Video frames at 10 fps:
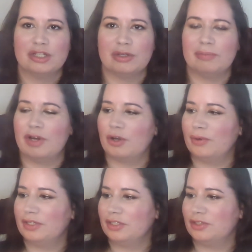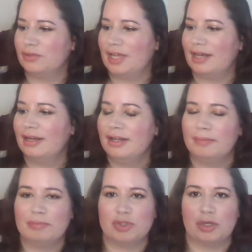So I'm not going to do that.
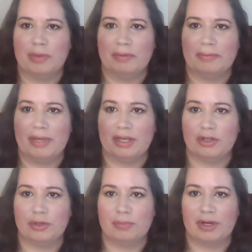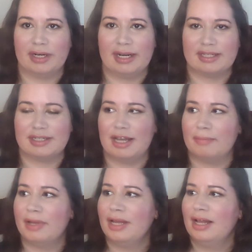I'm sure I'll be able to make a new mark next time.